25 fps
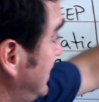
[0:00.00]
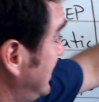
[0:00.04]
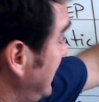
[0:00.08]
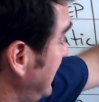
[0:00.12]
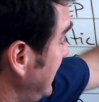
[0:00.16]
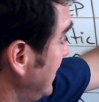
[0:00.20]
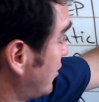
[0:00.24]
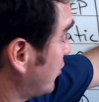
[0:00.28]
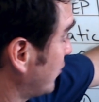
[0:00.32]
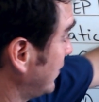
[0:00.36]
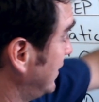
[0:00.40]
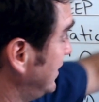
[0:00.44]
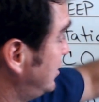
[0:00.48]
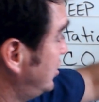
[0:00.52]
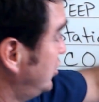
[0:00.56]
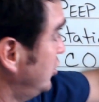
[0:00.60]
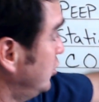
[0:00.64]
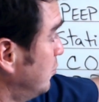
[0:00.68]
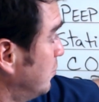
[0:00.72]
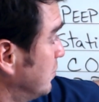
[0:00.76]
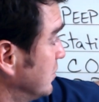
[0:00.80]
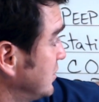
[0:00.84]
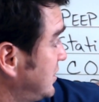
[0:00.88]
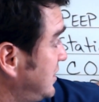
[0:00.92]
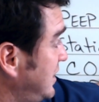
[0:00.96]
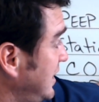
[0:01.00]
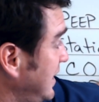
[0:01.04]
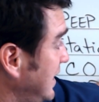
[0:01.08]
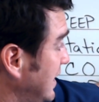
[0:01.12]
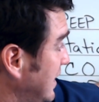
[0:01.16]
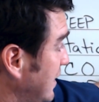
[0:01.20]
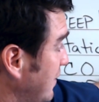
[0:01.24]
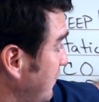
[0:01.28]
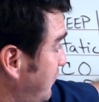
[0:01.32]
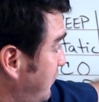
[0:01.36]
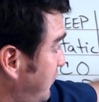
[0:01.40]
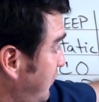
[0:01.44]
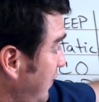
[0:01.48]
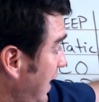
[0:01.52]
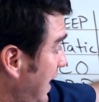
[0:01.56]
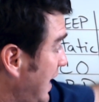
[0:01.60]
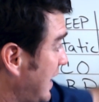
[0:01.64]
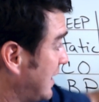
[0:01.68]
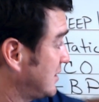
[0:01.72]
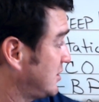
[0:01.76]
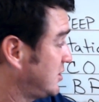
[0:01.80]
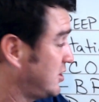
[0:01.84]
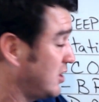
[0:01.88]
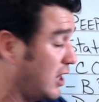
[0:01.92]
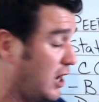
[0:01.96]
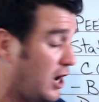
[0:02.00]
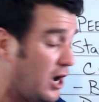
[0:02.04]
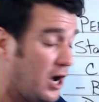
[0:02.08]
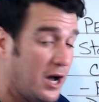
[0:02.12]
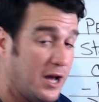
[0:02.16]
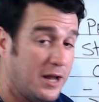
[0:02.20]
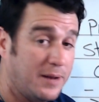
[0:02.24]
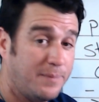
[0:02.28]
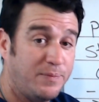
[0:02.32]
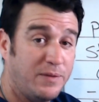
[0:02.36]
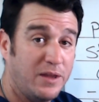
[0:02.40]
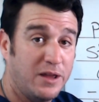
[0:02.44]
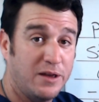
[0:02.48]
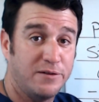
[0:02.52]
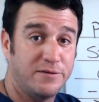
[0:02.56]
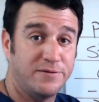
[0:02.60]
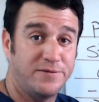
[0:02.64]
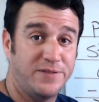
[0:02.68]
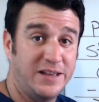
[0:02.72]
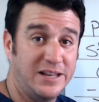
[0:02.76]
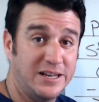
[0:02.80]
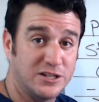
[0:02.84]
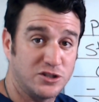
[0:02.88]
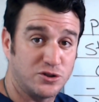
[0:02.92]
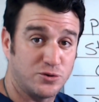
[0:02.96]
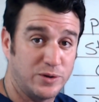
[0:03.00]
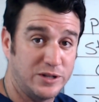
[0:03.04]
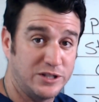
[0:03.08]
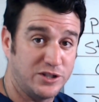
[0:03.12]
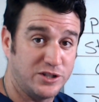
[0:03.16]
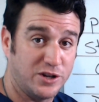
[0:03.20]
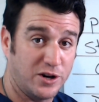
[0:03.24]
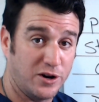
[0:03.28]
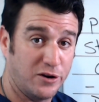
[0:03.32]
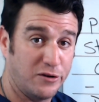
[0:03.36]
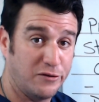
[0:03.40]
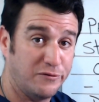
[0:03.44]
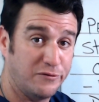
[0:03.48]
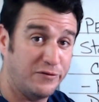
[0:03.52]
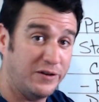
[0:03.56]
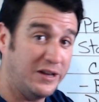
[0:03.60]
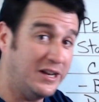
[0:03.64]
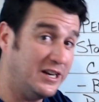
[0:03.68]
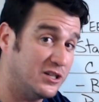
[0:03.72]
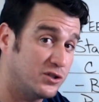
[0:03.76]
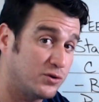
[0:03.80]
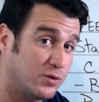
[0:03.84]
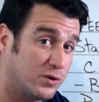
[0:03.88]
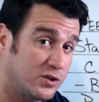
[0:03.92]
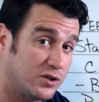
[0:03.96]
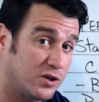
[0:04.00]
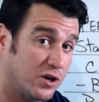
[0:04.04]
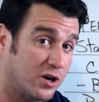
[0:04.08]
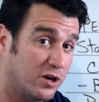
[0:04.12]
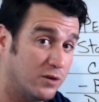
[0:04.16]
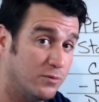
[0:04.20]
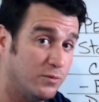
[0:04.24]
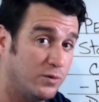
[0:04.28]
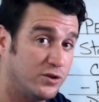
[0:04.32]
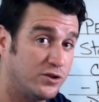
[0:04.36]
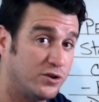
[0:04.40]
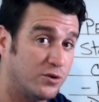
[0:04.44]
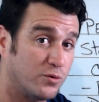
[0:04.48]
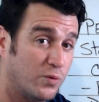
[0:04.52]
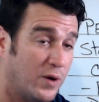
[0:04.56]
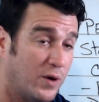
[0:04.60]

to decrease, you will see an effect on venous return. Venous return will